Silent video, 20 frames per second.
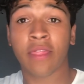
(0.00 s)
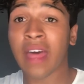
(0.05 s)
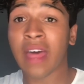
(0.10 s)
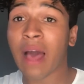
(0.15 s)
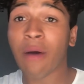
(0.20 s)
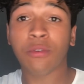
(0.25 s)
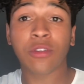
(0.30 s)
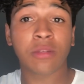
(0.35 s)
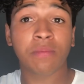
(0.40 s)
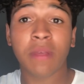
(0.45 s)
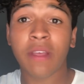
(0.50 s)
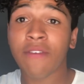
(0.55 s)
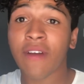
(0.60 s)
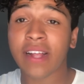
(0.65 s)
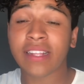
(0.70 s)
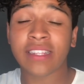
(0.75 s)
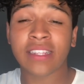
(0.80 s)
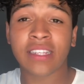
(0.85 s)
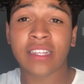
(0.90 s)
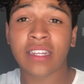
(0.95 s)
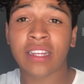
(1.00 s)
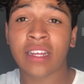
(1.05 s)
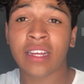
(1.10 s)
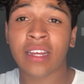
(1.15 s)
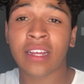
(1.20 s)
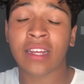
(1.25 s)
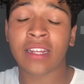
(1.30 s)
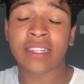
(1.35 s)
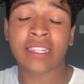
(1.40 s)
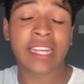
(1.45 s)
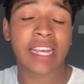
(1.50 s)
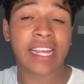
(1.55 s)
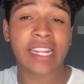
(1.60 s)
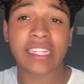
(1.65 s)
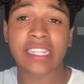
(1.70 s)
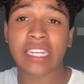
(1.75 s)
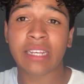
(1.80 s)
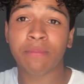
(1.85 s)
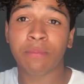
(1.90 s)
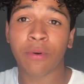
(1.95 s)
That was me rapping to the
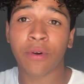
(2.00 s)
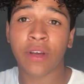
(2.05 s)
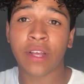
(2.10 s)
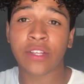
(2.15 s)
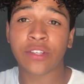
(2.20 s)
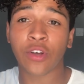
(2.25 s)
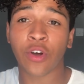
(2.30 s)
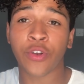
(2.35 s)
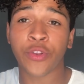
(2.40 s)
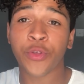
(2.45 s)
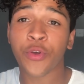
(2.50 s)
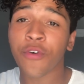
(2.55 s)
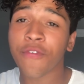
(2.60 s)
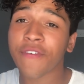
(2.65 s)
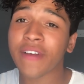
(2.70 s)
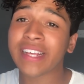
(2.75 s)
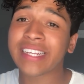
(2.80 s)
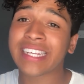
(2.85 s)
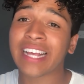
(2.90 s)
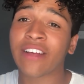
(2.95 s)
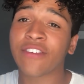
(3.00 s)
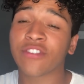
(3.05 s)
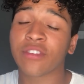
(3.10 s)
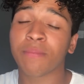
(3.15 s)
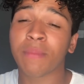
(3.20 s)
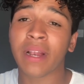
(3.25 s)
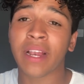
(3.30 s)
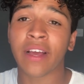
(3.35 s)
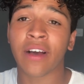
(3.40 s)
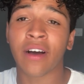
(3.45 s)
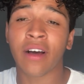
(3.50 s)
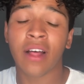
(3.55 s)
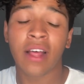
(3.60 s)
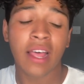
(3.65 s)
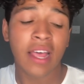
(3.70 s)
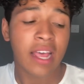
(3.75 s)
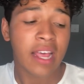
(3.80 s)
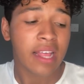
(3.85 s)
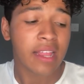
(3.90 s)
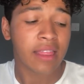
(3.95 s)
TNT Boys on Your Face Sounds Familiar.
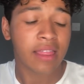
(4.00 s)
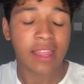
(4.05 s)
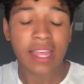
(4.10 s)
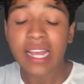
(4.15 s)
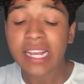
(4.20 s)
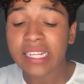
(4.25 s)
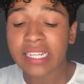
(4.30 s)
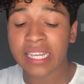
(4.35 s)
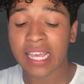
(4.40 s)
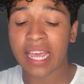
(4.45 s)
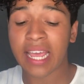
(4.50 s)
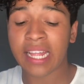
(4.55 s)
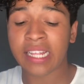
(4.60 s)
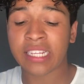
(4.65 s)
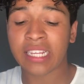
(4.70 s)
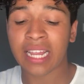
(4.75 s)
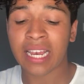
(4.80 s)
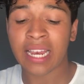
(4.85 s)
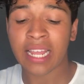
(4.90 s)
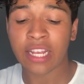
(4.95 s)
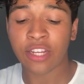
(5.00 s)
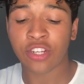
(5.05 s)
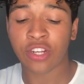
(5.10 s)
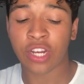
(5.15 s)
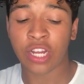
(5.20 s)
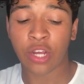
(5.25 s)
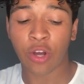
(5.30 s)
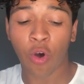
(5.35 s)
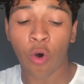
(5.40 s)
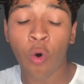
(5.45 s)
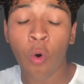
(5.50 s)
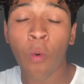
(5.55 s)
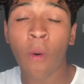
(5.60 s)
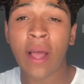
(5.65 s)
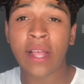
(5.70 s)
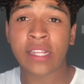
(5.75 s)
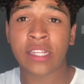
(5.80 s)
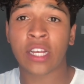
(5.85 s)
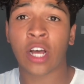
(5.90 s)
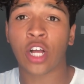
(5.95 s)
These kids literally
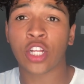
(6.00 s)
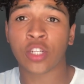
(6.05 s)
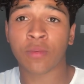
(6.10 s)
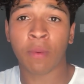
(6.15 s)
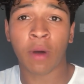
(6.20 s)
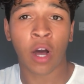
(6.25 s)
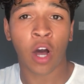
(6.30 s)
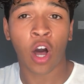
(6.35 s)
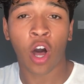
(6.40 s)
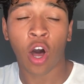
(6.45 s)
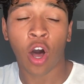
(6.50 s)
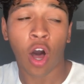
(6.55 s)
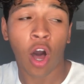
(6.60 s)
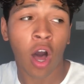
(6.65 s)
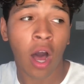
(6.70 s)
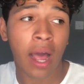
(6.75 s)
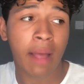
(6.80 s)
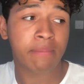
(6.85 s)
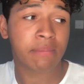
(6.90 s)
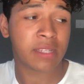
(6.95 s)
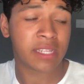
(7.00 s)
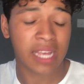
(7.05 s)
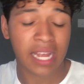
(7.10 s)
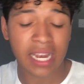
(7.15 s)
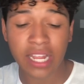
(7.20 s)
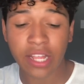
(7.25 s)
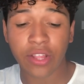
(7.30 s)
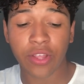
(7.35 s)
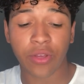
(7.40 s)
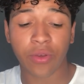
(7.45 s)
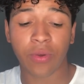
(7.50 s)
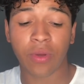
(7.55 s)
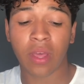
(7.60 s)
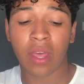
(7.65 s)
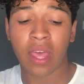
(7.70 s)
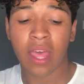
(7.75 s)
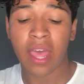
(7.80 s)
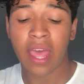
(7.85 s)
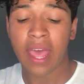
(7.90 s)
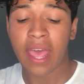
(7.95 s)
always touch my heart, I'm telling you.
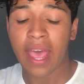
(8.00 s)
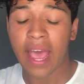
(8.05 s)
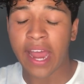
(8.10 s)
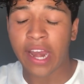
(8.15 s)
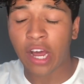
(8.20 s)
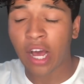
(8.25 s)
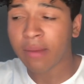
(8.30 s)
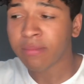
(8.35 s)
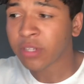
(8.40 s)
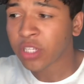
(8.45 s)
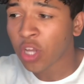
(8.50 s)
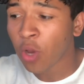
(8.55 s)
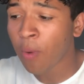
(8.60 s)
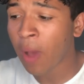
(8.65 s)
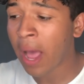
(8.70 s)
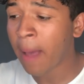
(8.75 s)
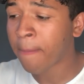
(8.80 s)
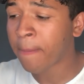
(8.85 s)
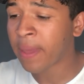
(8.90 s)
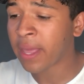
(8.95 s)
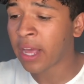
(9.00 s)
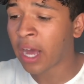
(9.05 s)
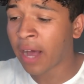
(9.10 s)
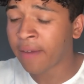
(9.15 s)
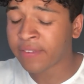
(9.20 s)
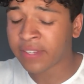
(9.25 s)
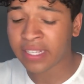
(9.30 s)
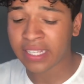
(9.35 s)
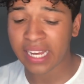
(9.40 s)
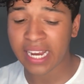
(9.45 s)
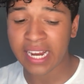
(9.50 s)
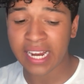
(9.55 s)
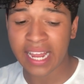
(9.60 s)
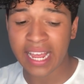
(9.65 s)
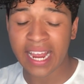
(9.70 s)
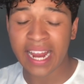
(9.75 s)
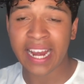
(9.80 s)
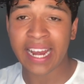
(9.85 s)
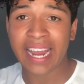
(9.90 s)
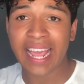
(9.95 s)
And I'm so happy I've seen
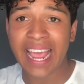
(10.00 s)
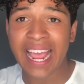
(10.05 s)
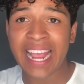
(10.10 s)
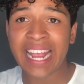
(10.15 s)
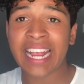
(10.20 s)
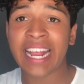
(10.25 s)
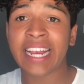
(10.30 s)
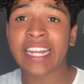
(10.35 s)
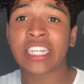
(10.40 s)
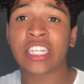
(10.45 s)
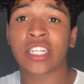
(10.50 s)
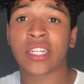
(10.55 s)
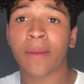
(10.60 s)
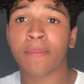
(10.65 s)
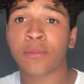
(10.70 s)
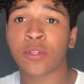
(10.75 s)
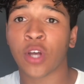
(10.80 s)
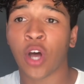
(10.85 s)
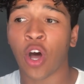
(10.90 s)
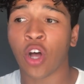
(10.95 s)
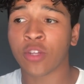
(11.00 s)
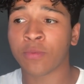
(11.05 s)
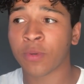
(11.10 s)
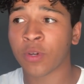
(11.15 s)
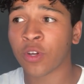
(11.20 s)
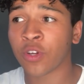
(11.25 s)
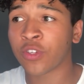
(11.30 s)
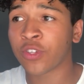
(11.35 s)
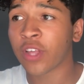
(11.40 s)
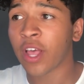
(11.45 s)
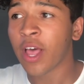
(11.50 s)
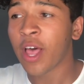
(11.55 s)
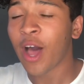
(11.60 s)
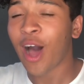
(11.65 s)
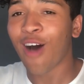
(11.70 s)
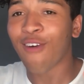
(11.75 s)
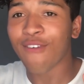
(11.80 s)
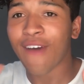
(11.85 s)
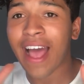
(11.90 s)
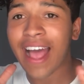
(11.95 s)
it in English subtitles because
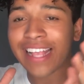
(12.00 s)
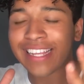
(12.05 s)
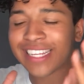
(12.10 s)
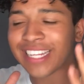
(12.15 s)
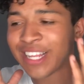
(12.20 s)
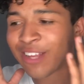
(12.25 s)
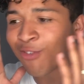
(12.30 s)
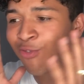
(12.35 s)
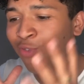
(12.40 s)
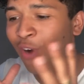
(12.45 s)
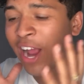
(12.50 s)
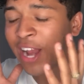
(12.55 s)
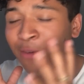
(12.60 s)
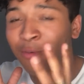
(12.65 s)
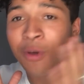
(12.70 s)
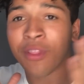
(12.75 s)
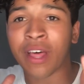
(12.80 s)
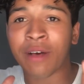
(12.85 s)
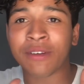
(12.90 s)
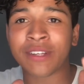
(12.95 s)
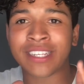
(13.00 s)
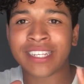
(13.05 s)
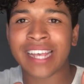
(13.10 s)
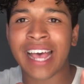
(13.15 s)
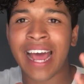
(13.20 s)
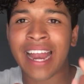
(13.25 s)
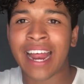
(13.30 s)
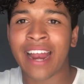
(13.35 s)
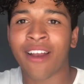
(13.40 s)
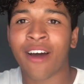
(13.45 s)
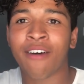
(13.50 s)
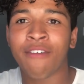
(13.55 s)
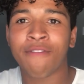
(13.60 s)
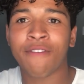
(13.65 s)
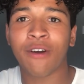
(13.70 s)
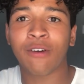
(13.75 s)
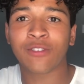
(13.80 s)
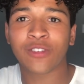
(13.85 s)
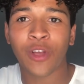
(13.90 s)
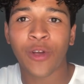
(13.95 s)
I've actually read what they were saying and I
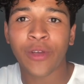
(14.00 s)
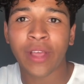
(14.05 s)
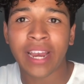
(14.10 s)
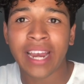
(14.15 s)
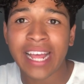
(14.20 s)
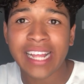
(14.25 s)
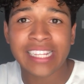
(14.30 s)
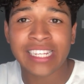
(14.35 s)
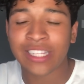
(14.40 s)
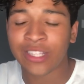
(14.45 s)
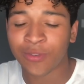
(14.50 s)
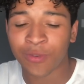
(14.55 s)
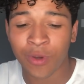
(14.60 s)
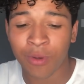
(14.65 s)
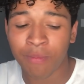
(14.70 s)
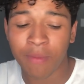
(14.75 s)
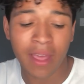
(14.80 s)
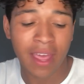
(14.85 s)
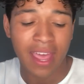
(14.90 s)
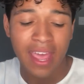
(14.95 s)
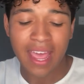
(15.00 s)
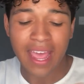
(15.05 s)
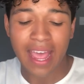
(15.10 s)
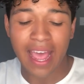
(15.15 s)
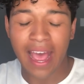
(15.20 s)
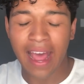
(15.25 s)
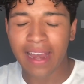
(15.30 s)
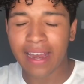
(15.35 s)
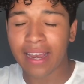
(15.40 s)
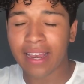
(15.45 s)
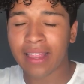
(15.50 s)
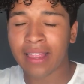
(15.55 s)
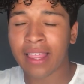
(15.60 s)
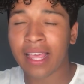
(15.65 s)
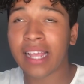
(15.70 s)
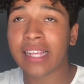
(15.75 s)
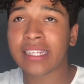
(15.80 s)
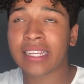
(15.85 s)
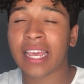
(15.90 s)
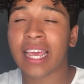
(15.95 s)
felt so connected to them. And
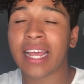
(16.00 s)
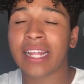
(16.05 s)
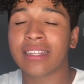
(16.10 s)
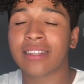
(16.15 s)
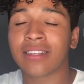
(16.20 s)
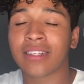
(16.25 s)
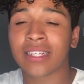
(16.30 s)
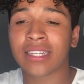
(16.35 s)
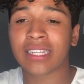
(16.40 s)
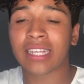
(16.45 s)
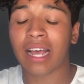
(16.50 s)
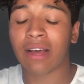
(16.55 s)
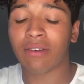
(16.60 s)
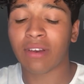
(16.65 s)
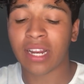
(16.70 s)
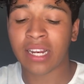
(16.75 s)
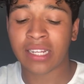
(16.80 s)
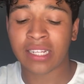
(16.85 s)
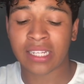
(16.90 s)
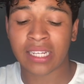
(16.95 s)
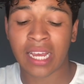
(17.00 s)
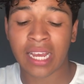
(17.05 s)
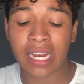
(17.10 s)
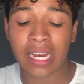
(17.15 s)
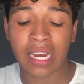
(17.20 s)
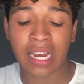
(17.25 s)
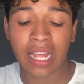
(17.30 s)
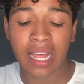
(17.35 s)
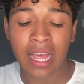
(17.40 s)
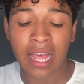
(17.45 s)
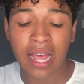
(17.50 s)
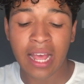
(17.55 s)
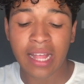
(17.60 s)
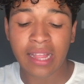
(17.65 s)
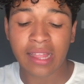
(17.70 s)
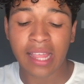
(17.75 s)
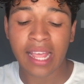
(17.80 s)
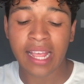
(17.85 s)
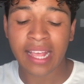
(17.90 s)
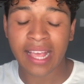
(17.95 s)
these kids just sound insane.
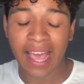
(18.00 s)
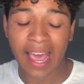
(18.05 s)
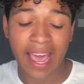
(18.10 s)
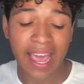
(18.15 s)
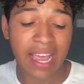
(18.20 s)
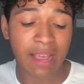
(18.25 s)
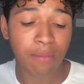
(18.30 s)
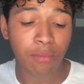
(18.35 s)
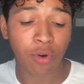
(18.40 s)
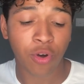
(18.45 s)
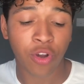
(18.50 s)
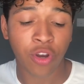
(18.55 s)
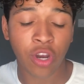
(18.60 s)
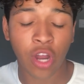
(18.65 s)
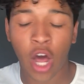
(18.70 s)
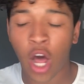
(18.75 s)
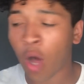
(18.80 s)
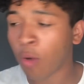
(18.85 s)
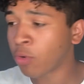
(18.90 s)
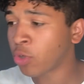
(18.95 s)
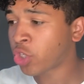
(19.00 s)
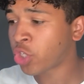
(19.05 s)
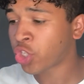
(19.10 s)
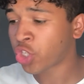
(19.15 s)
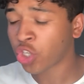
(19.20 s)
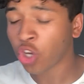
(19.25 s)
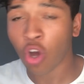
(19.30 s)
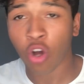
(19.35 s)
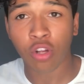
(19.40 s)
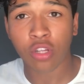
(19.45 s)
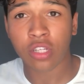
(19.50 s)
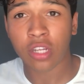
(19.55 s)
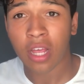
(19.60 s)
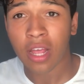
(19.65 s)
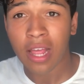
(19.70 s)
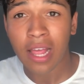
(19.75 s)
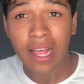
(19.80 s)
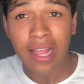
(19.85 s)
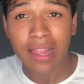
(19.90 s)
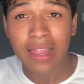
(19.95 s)
They came on, I was shocked.
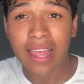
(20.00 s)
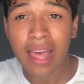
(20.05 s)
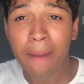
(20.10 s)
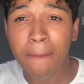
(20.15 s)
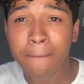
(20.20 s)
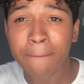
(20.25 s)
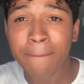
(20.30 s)
Their